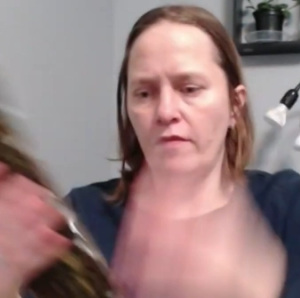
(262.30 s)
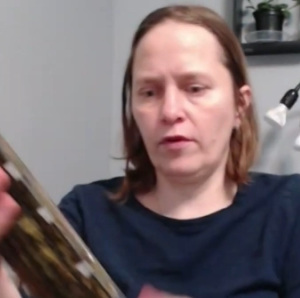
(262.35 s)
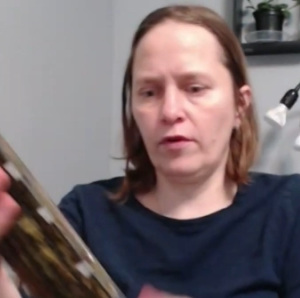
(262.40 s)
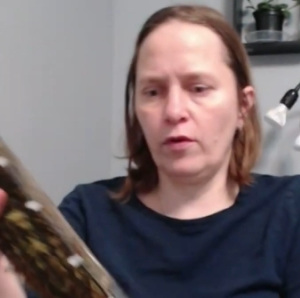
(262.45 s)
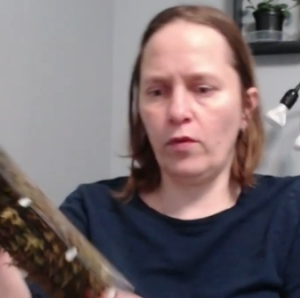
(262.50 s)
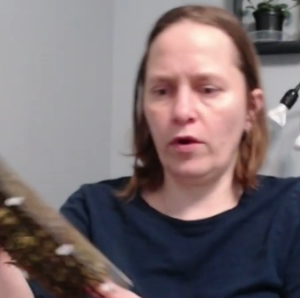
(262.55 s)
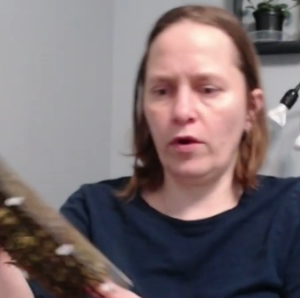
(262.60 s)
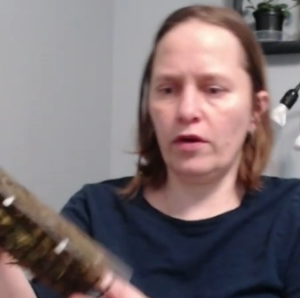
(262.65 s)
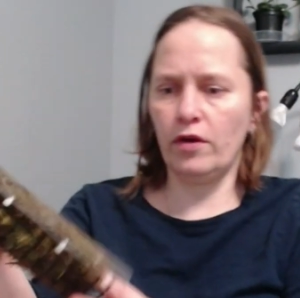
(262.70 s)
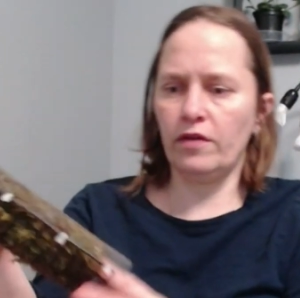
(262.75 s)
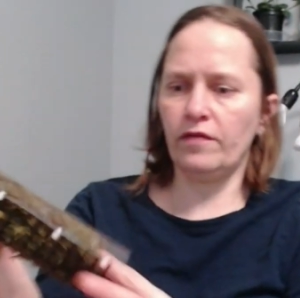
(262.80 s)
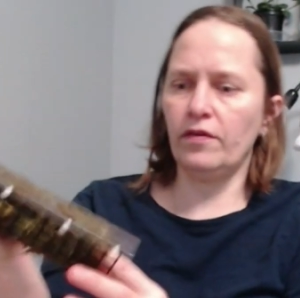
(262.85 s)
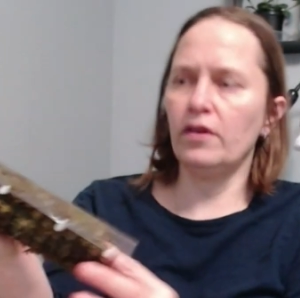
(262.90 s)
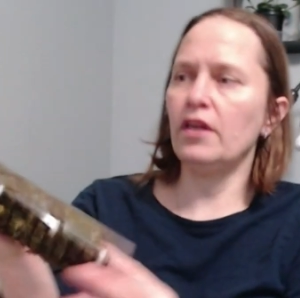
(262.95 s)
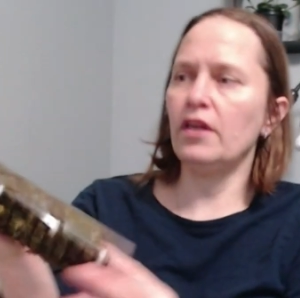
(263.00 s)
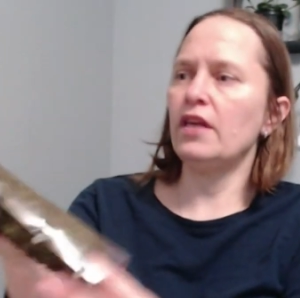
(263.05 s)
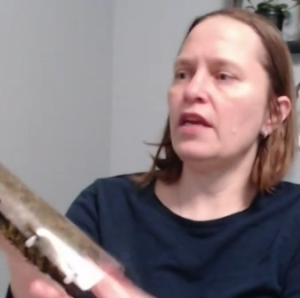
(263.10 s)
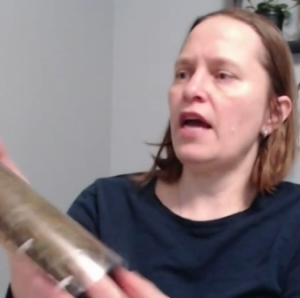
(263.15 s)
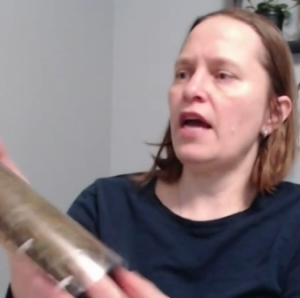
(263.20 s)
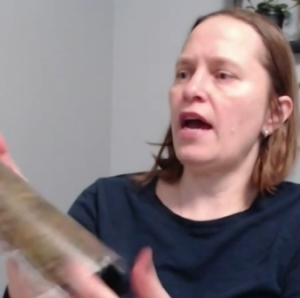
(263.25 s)
you want. If you
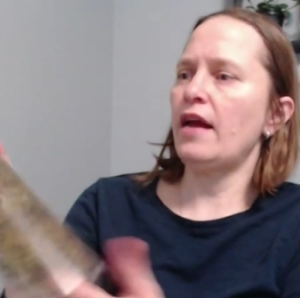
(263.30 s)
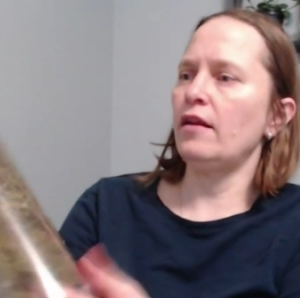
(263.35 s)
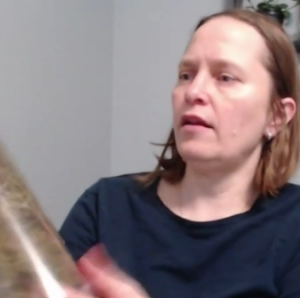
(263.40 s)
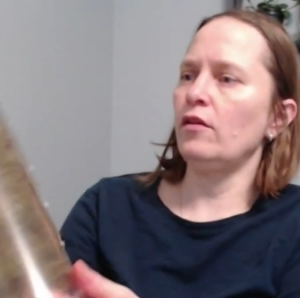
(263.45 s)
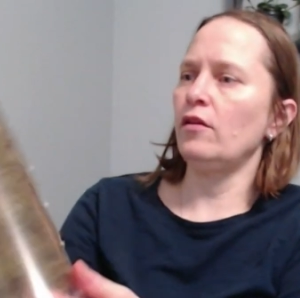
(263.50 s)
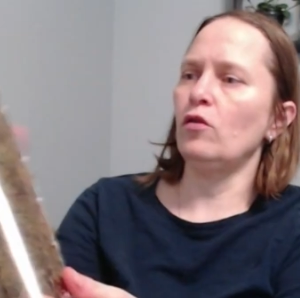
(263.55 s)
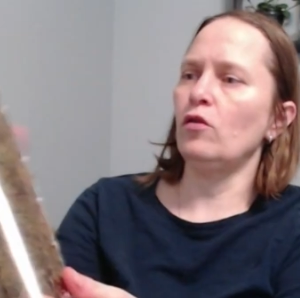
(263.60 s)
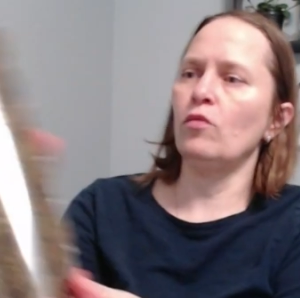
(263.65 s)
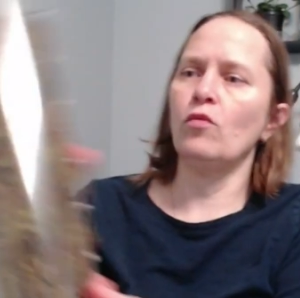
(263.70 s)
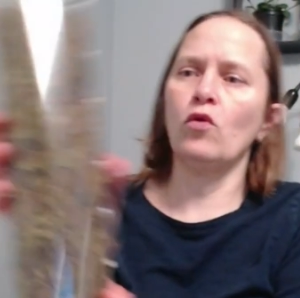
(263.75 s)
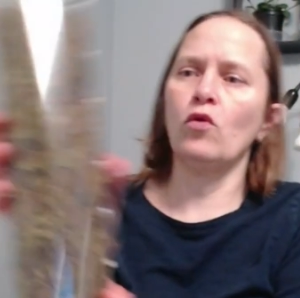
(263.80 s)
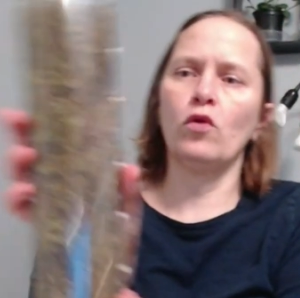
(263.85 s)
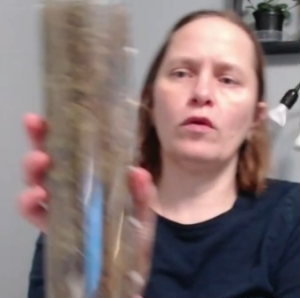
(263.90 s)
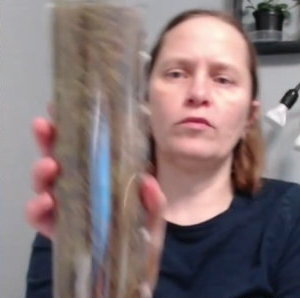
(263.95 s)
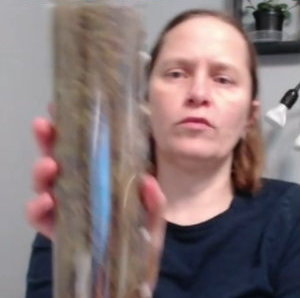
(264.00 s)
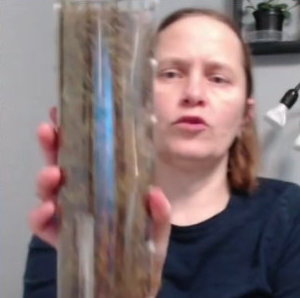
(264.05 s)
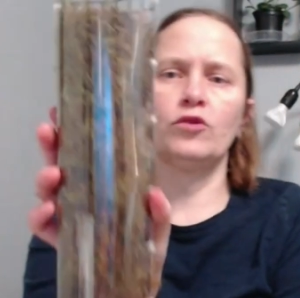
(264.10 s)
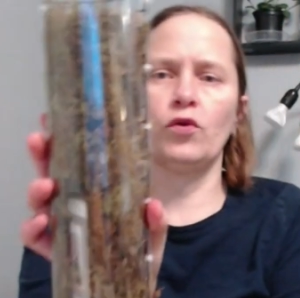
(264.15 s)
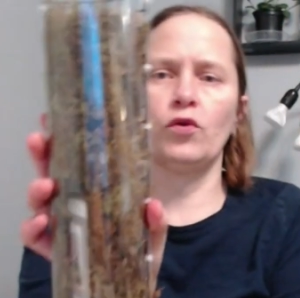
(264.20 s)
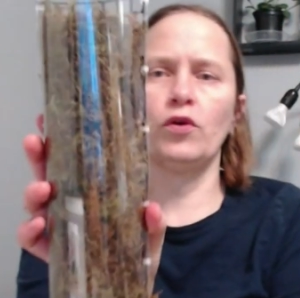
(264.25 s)
need to add a little more, I'm
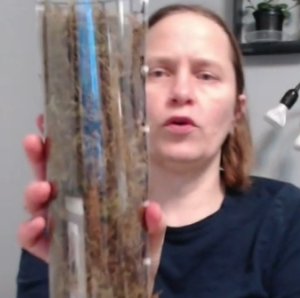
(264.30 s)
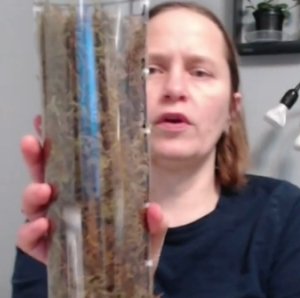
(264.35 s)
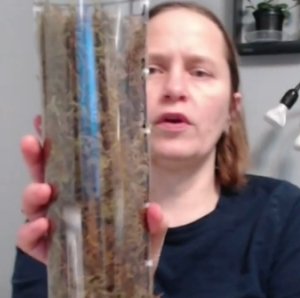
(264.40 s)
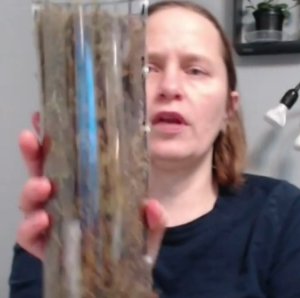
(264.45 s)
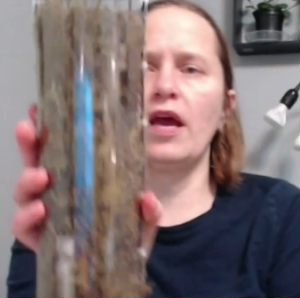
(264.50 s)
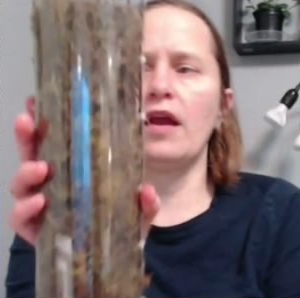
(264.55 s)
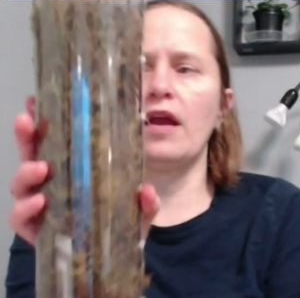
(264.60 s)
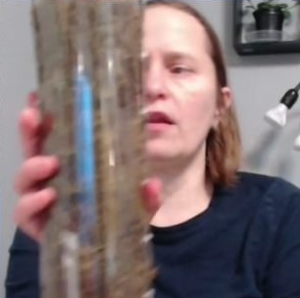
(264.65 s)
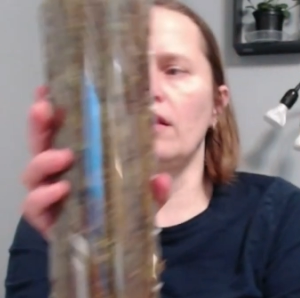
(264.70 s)
sure you can add a